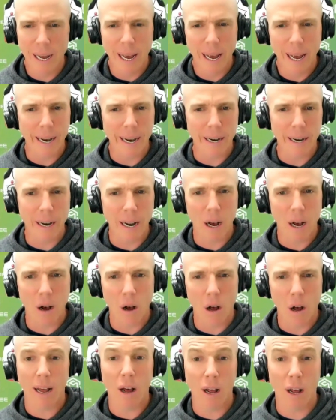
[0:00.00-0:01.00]
And
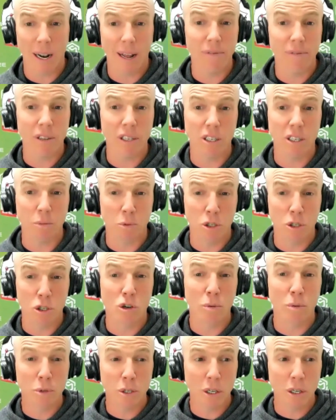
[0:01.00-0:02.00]
I love the
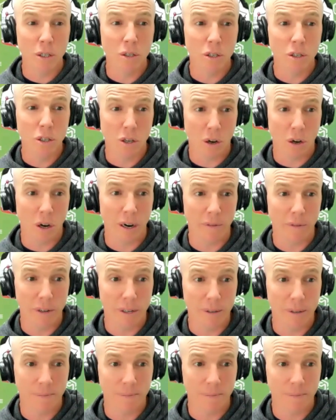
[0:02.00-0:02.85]
subscription side of it.